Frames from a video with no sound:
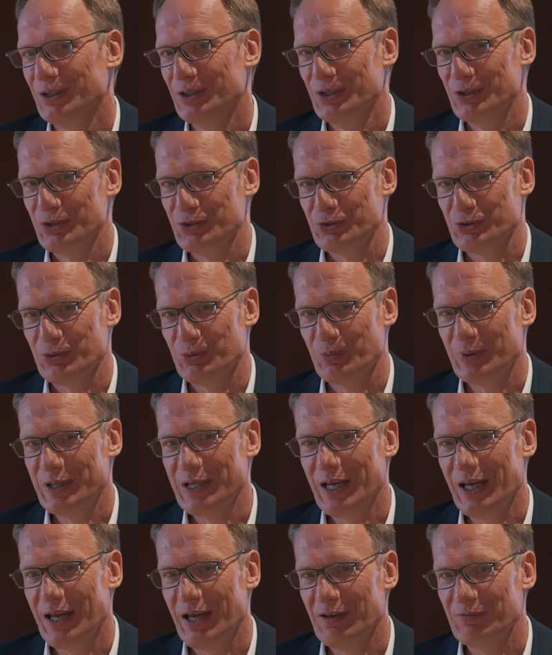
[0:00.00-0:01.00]
So
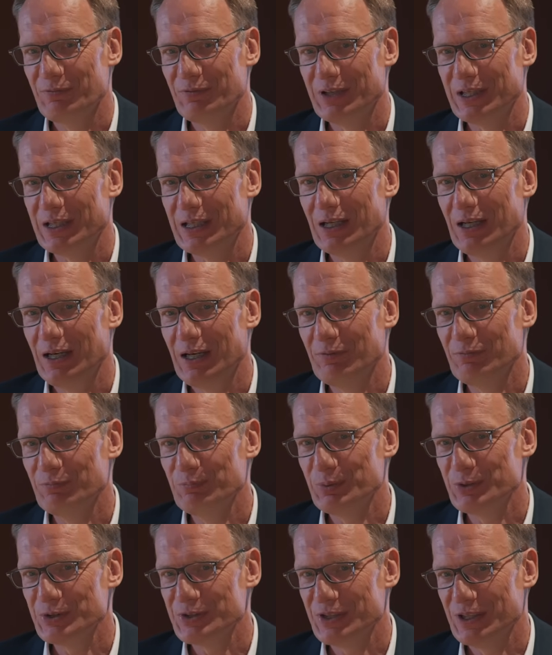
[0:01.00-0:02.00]
we have
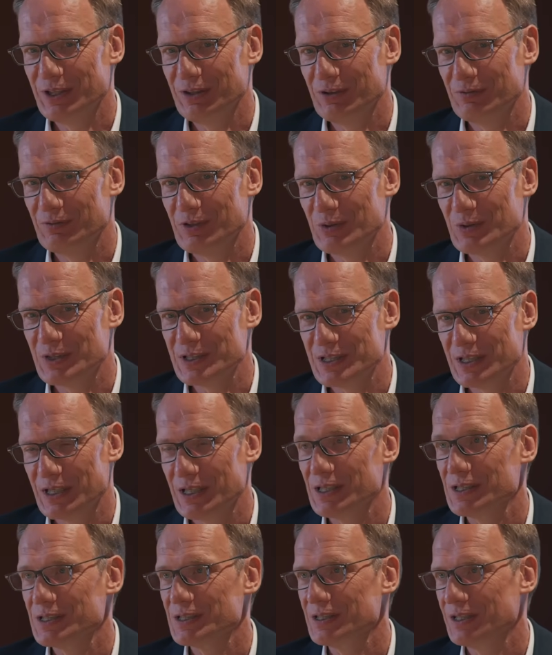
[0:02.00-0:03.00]
11% of our
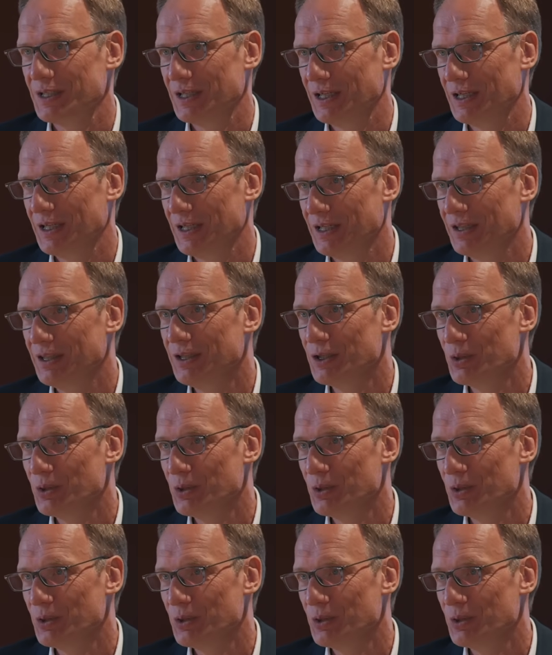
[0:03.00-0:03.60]
sales in the